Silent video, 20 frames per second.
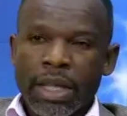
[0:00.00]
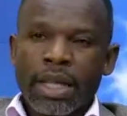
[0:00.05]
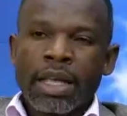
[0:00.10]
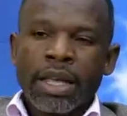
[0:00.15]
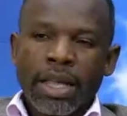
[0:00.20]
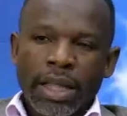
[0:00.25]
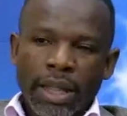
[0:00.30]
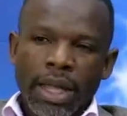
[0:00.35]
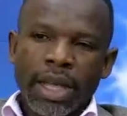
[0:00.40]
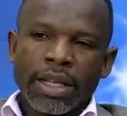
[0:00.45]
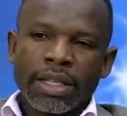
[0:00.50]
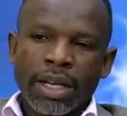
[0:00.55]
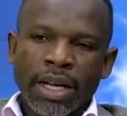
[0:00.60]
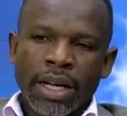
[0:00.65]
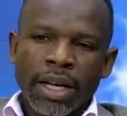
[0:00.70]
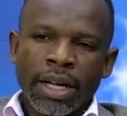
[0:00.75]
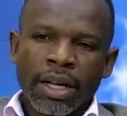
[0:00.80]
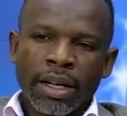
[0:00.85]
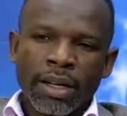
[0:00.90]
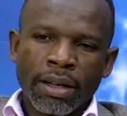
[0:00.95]

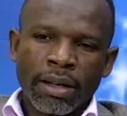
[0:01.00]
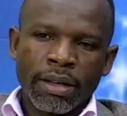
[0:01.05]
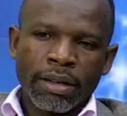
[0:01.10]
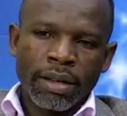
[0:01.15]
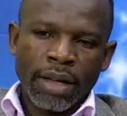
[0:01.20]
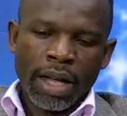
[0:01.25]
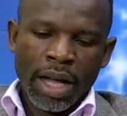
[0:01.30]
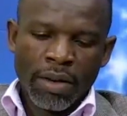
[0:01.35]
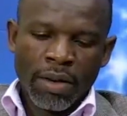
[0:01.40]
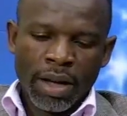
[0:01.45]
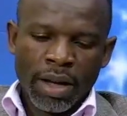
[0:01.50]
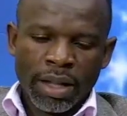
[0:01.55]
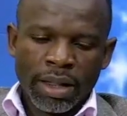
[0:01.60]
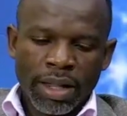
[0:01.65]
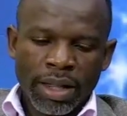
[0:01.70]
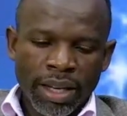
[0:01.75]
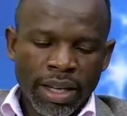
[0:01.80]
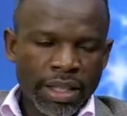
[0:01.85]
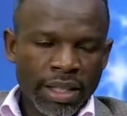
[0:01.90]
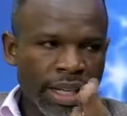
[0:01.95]
That our
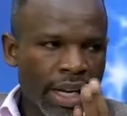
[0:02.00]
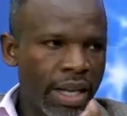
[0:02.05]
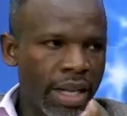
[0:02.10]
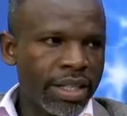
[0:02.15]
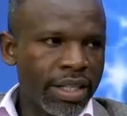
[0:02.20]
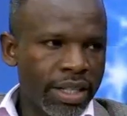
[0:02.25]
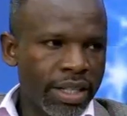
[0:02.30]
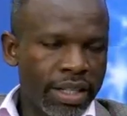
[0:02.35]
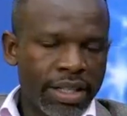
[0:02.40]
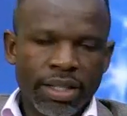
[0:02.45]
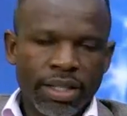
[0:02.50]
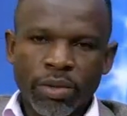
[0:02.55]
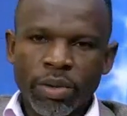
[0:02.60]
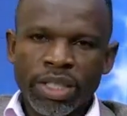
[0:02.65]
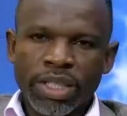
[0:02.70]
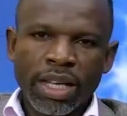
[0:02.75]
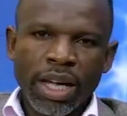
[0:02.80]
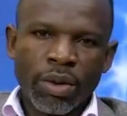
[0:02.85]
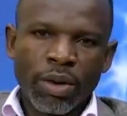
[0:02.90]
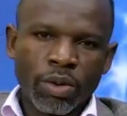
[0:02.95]
three challenges, which
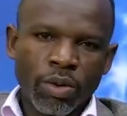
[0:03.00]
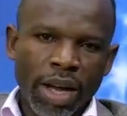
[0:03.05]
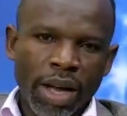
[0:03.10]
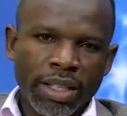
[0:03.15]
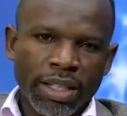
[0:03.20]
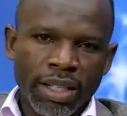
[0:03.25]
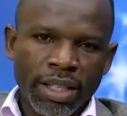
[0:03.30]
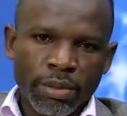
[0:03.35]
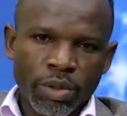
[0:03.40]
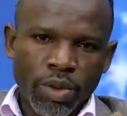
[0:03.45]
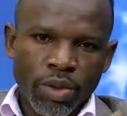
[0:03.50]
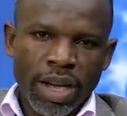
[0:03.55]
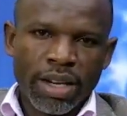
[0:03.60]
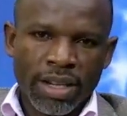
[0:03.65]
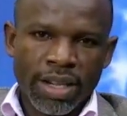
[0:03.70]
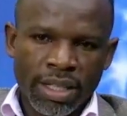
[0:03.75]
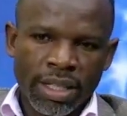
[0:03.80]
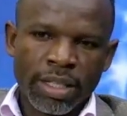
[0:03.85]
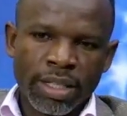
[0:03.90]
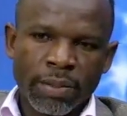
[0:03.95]
I would want him to
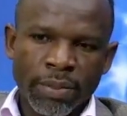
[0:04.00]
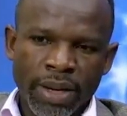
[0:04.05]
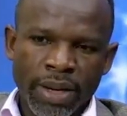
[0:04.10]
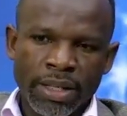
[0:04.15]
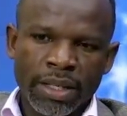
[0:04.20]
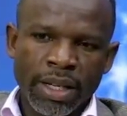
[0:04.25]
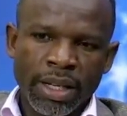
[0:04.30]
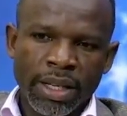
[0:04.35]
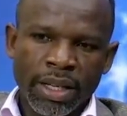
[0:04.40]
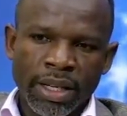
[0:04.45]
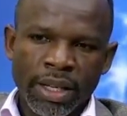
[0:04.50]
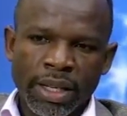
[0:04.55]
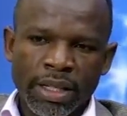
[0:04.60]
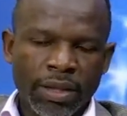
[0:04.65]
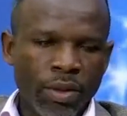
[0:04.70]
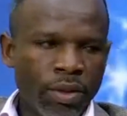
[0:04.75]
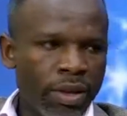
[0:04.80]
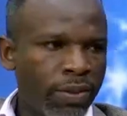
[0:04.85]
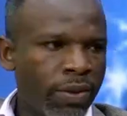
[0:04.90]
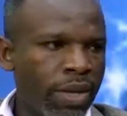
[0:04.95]
address as the president, is
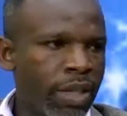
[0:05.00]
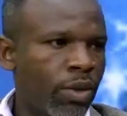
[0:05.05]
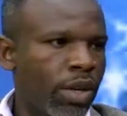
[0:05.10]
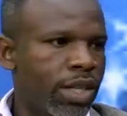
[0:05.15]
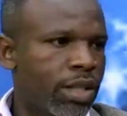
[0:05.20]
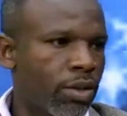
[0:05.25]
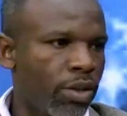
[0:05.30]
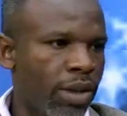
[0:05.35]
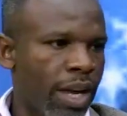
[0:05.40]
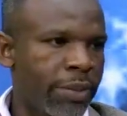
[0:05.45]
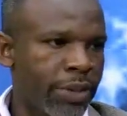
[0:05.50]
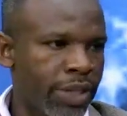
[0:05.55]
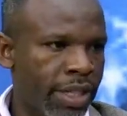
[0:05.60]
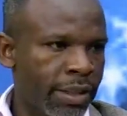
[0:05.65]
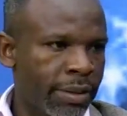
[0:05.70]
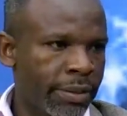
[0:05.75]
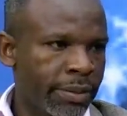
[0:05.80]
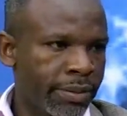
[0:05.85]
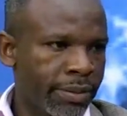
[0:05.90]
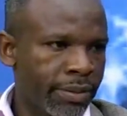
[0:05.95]
the first one is
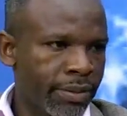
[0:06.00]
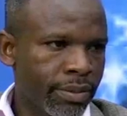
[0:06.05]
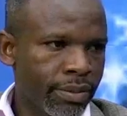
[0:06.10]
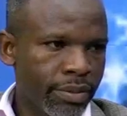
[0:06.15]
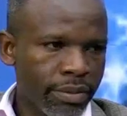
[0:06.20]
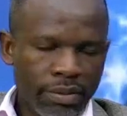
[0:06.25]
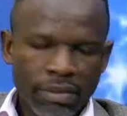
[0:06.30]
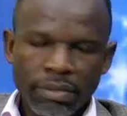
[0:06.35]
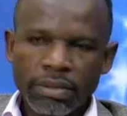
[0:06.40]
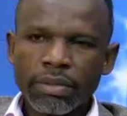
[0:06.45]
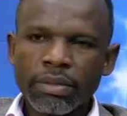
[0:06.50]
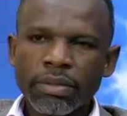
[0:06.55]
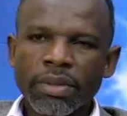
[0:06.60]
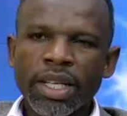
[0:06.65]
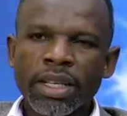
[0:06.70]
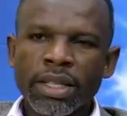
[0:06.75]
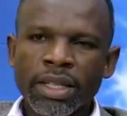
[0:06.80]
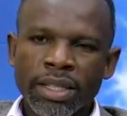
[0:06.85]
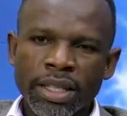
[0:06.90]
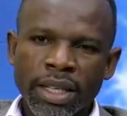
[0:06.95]
corruption.
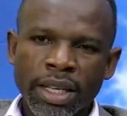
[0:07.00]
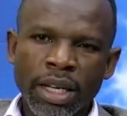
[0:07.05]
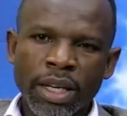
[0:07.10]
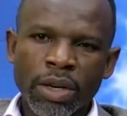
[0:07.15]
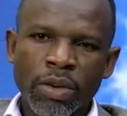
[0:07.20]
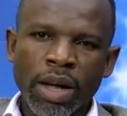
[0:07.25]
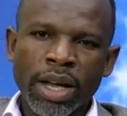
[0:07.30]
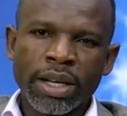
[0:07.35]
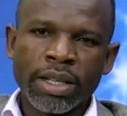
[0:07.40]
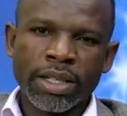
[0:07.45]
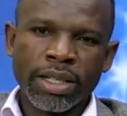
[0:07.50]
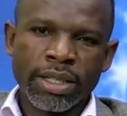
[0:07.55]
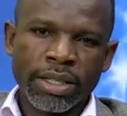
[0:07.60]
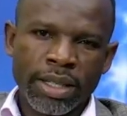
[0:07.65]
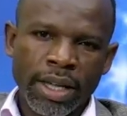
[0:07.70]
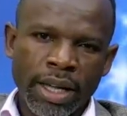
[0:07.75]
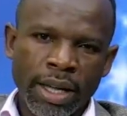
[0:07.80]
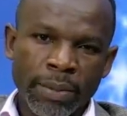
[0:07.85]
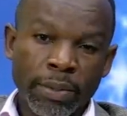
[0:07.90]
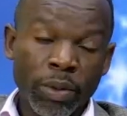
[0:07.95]
The second one is
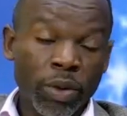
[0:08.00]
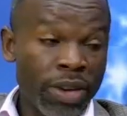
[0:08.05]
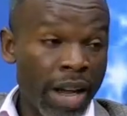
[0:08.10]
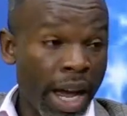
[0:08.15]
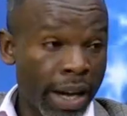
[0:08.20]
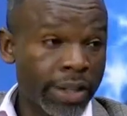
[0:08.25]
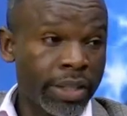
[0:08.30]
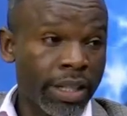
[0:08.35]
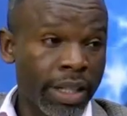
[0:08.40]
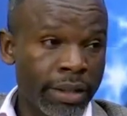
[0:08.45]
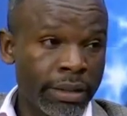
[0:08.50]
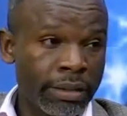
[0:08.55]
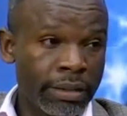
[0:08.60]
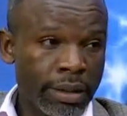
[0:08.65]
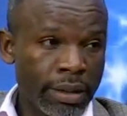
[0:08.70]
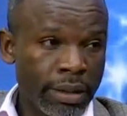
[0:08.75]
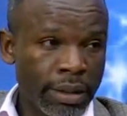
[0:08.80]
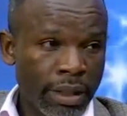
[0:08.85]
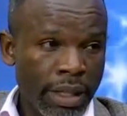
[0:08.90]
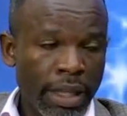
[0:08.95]
production.
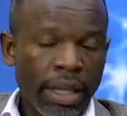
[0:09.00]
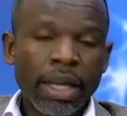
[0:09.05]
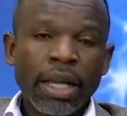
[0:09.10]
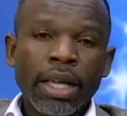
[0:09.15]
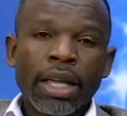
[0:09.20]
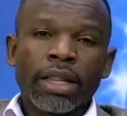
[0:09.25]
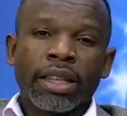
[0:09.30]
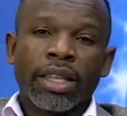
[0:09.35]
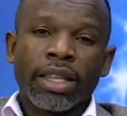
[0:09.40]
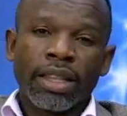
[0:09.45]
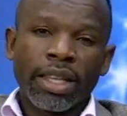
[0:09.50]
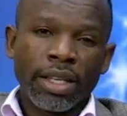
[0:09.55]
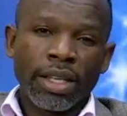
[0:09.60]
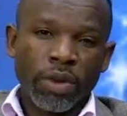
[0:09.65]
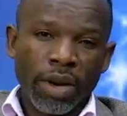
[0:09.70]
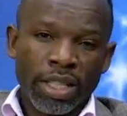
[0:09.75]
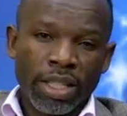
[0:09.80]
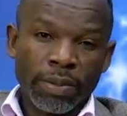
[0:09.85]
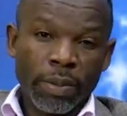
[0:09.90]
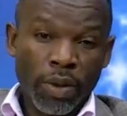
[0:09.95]
The third
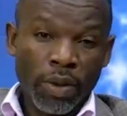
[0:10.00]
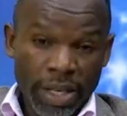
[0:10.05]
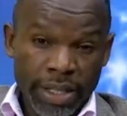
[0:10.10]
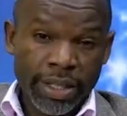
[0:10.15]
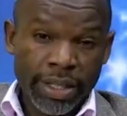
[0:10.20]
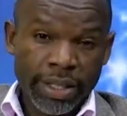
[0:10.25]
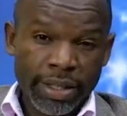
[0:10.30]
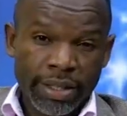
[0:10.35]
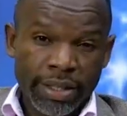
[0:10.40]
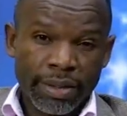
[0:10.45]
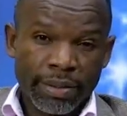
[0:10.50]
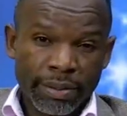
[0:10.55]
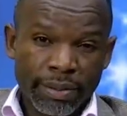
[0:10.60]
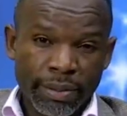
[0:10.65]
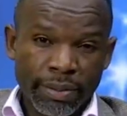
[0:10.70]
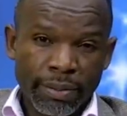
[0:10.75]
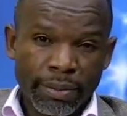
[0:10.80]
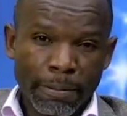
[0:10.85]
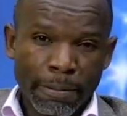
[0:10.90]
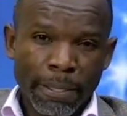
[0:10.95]
one is politics.
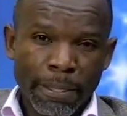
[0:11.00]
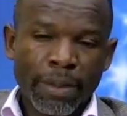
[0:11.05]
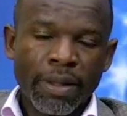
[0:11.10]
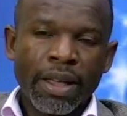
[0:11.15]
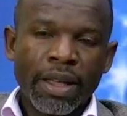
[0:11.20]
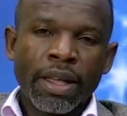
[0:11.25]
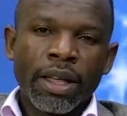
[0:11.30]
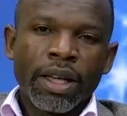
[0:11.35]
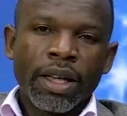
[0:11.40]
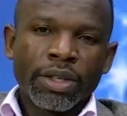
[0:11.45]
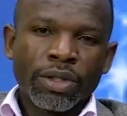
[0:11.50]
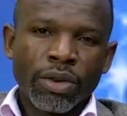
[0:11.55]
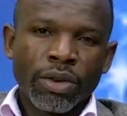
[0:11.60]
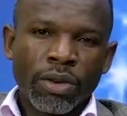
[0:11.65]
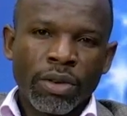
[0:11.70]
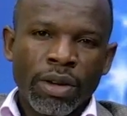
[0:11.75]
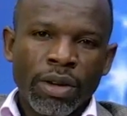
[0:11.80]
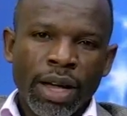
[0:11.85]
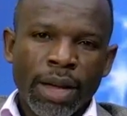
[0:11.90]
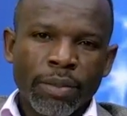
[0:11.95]

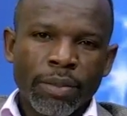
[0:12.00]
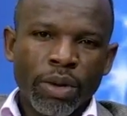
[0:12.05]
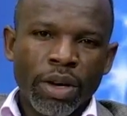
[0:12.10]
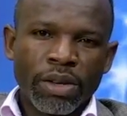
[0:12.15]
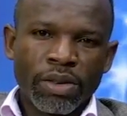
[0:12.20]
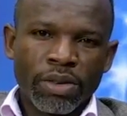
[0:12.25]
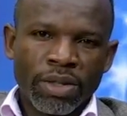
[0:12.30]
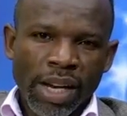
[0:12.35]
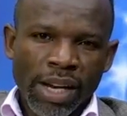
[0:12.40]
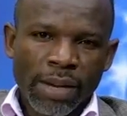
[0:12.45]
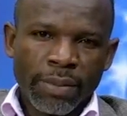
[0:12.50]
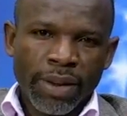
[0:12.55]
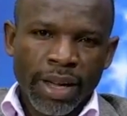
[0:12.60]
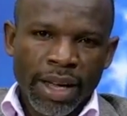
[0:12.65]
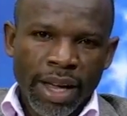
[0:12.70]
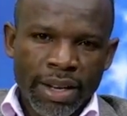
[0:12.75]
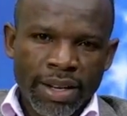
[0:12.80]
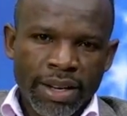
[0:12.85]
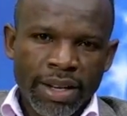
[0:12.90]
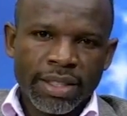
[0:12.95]
So I'm going to start by
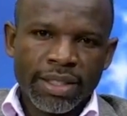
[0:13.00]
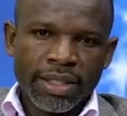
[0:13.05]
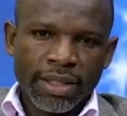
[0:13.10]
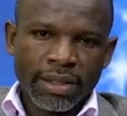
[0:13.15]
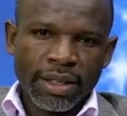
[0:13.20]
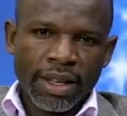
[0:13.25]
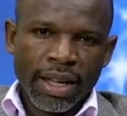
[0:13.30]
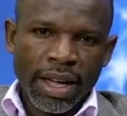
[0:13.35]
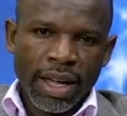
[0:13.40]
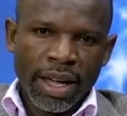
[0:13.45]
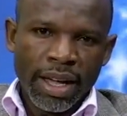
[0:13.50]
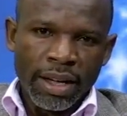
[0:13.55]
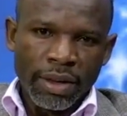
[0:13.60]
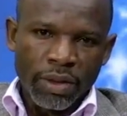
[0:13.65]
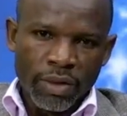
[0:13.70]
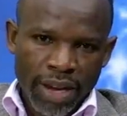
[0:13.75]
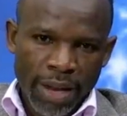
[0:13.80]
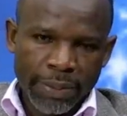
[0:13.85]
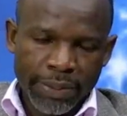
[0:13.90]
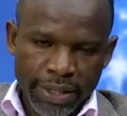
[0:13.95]
addressing
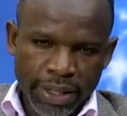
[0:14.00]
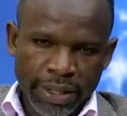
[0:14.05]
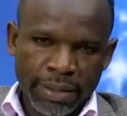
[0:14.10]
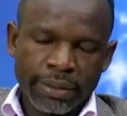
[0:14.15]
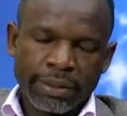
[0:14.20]
corruption.